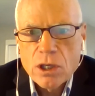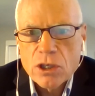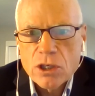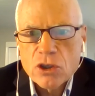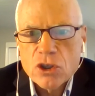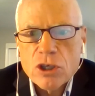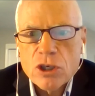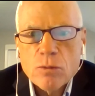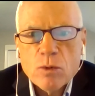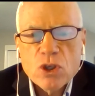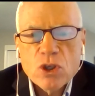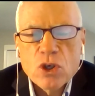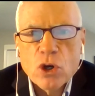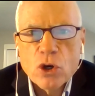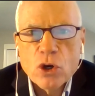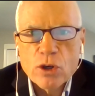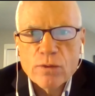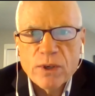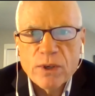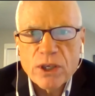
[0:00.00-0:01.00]
Now, she was
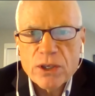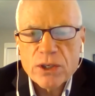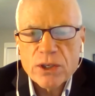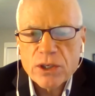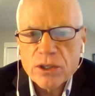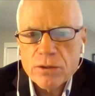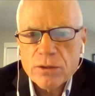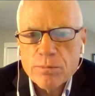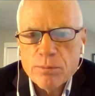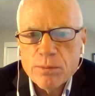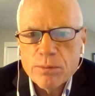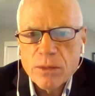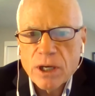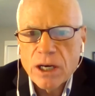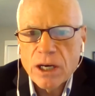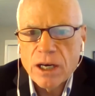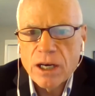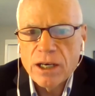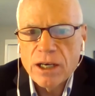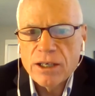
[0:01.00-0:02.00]
nervous
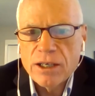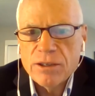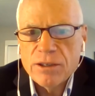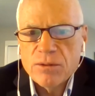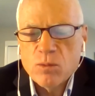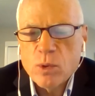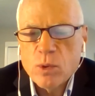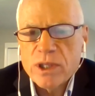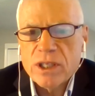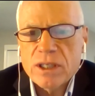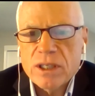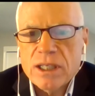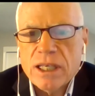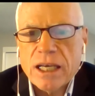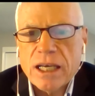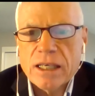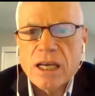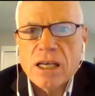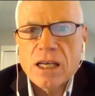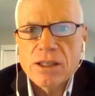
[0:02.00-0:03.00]
with the
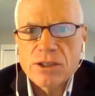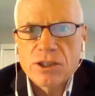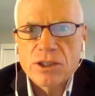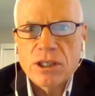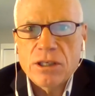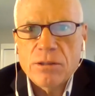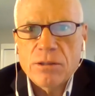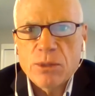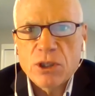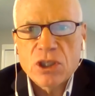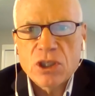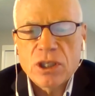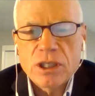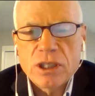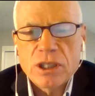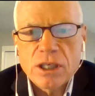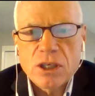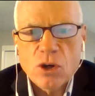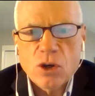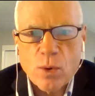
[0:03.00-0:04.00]
technology, but she
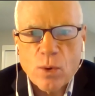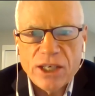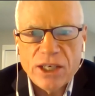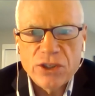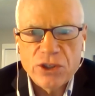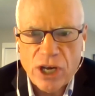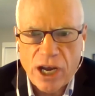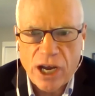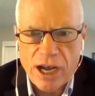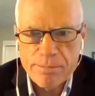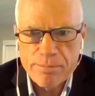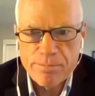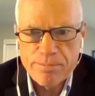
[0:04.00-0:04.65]
did a great job.